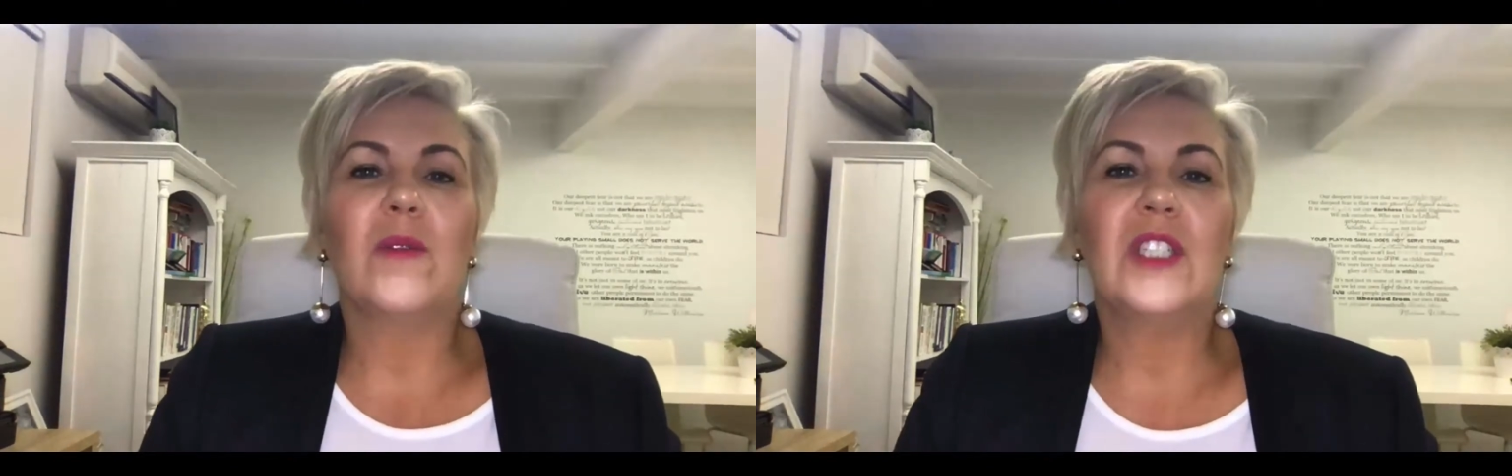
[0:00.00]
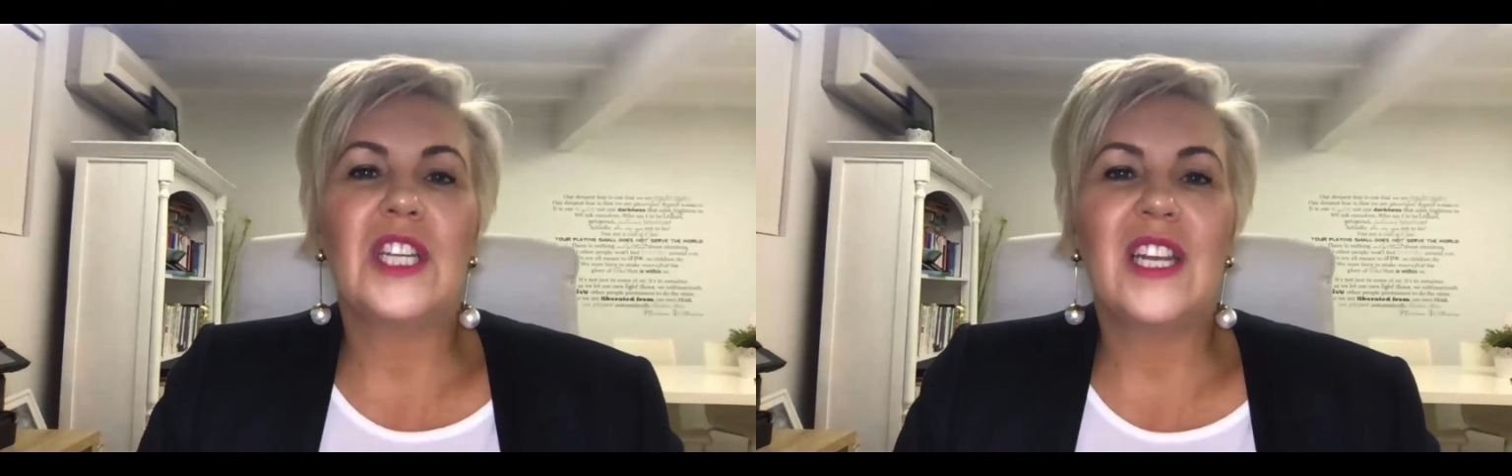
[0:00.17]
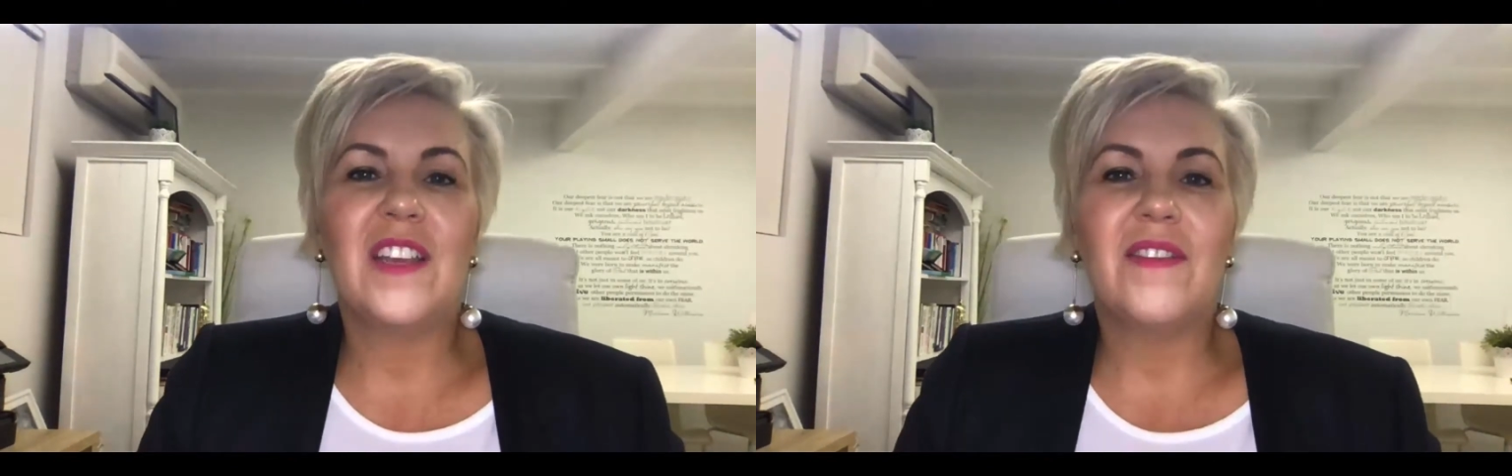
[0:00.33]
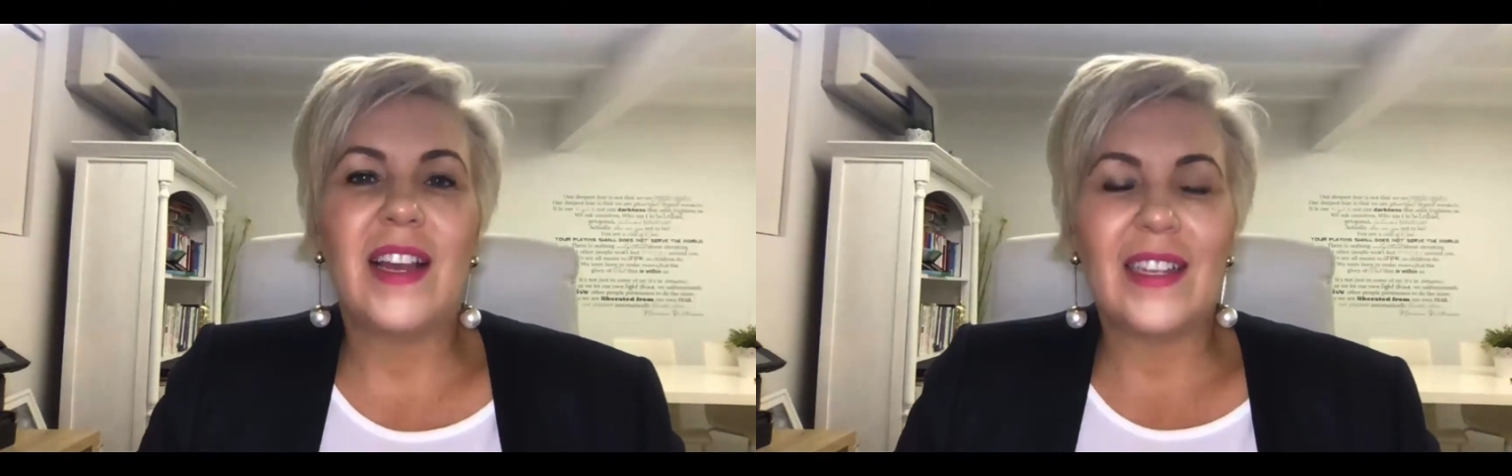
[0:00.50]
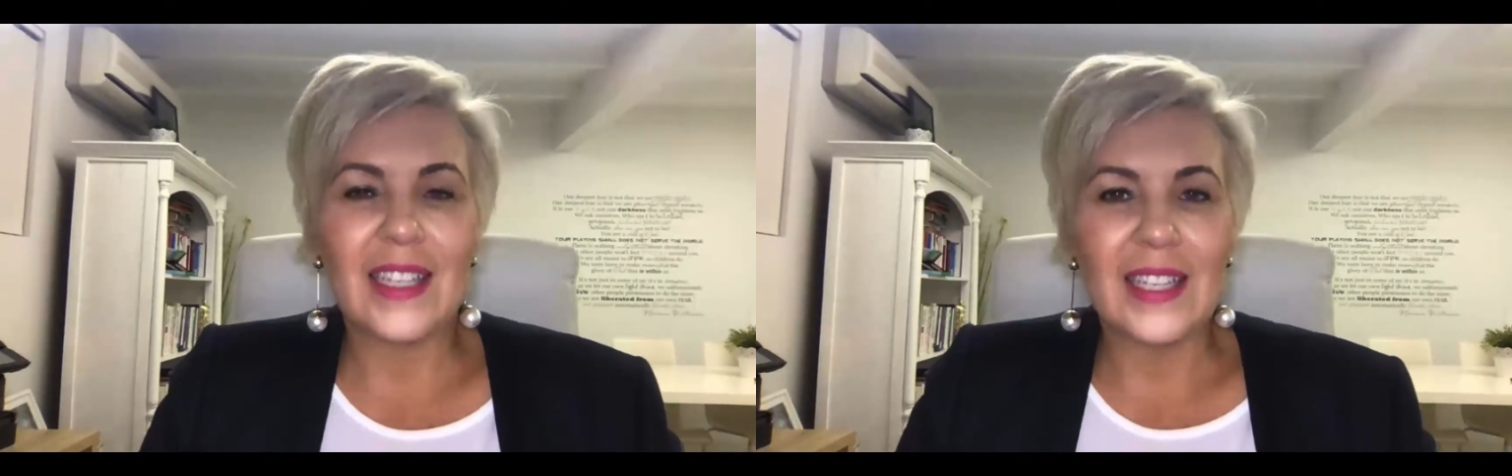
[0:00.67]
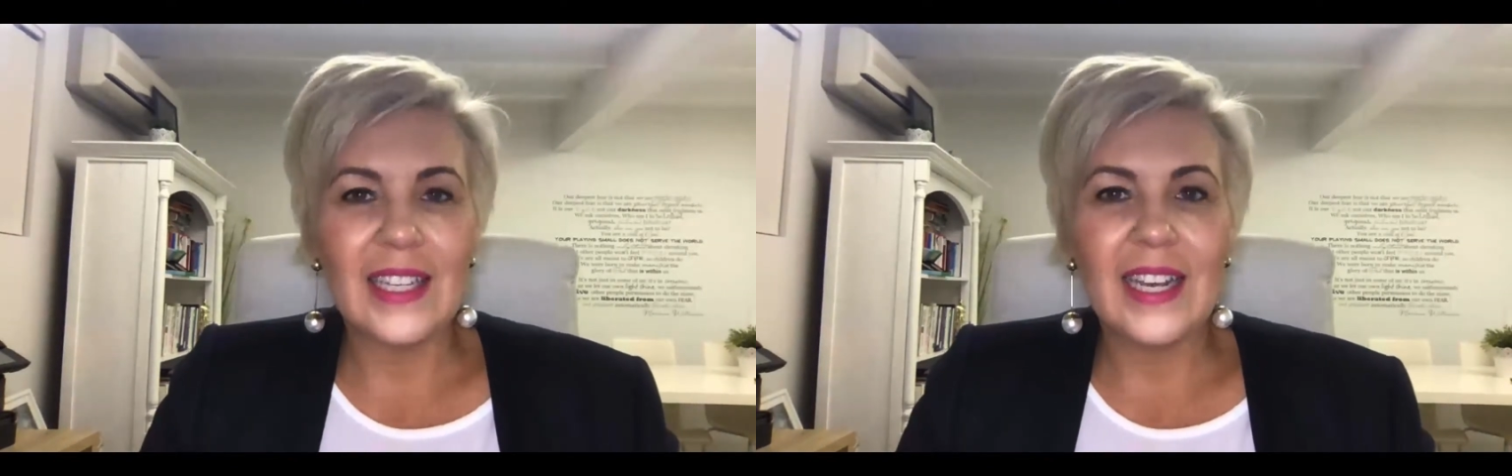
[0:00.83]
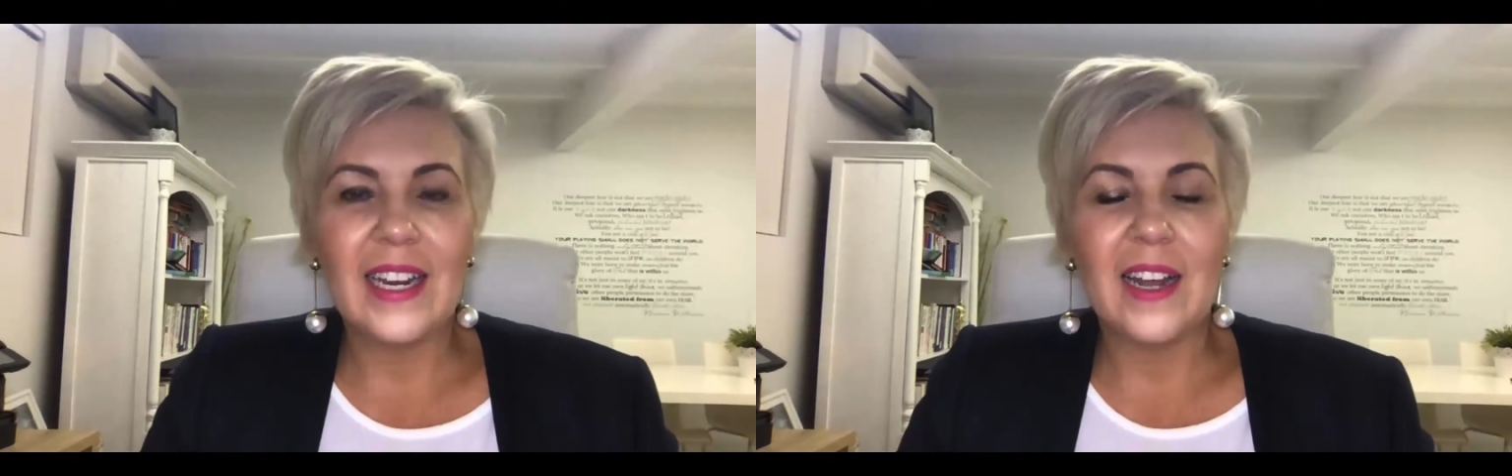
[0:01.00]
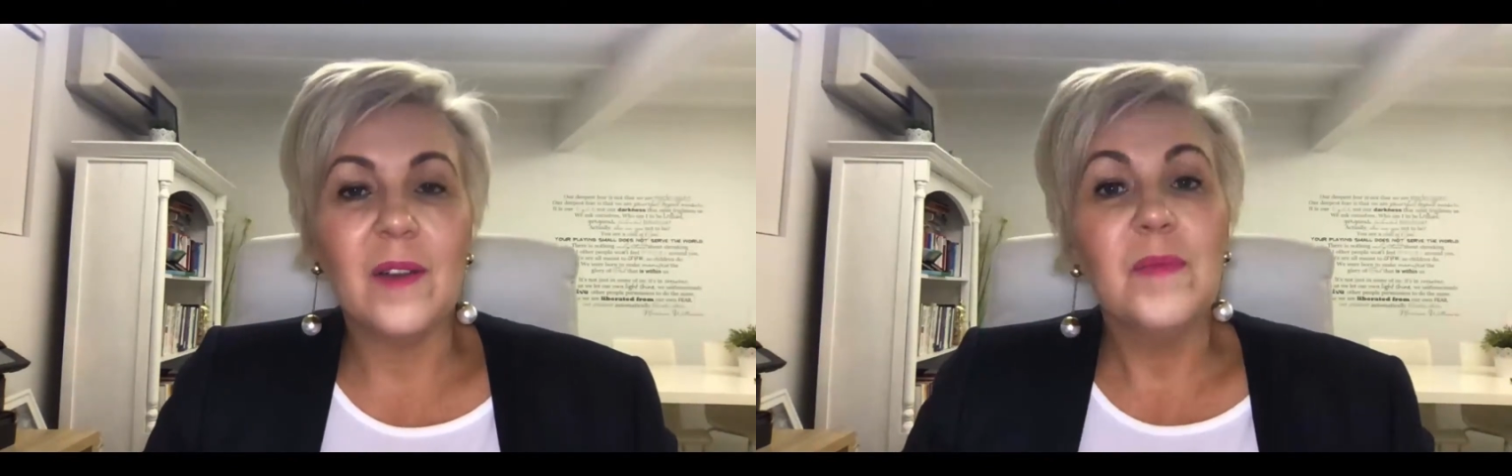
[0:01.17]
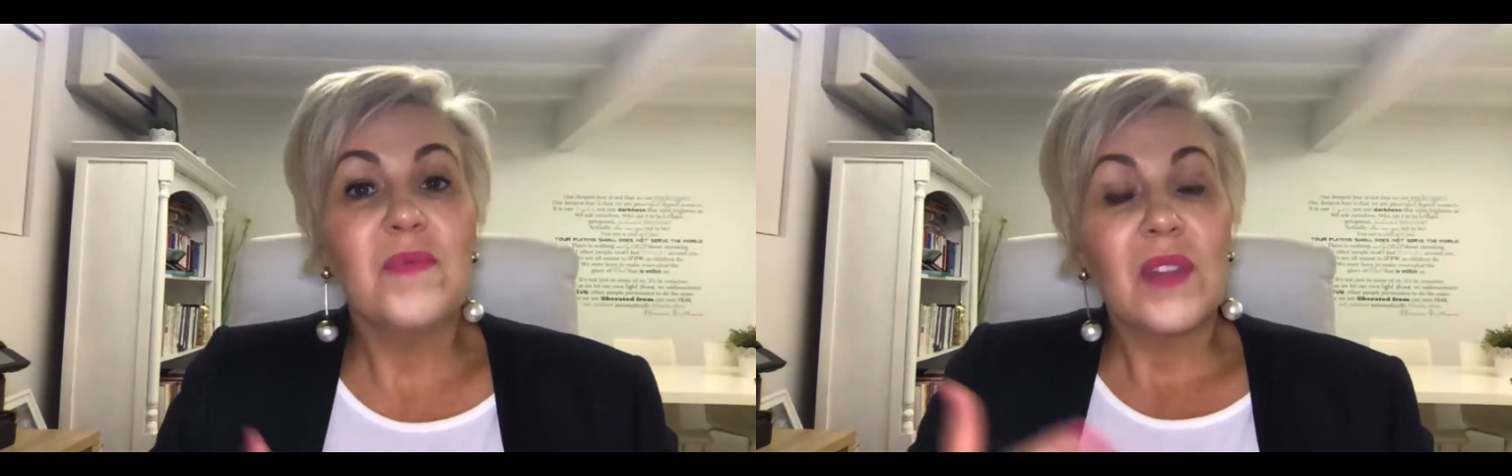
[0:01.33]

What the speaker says: achieve as a leader.